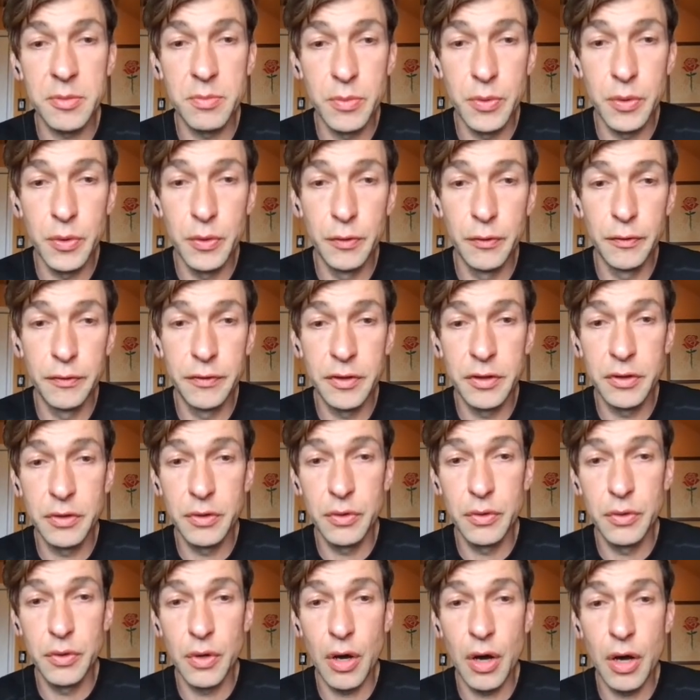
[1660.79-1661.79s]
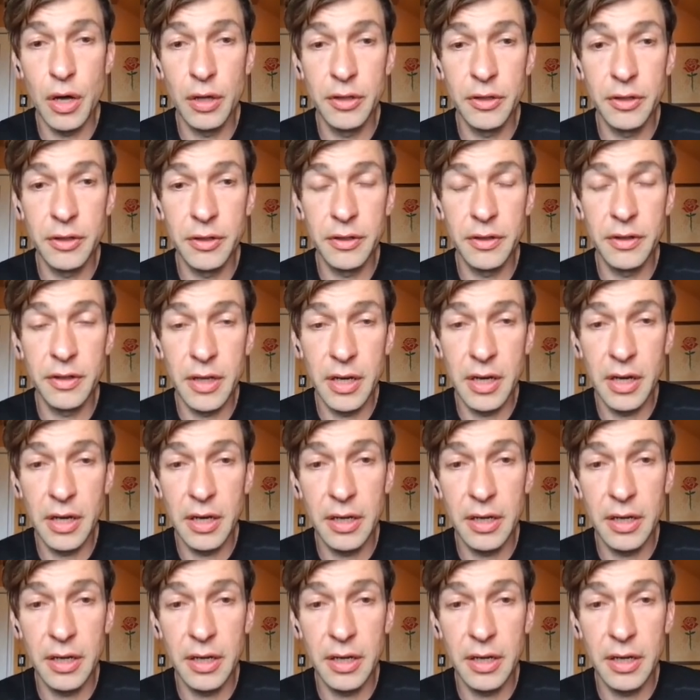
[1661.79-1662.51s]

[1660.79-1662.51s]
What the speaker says: moved to other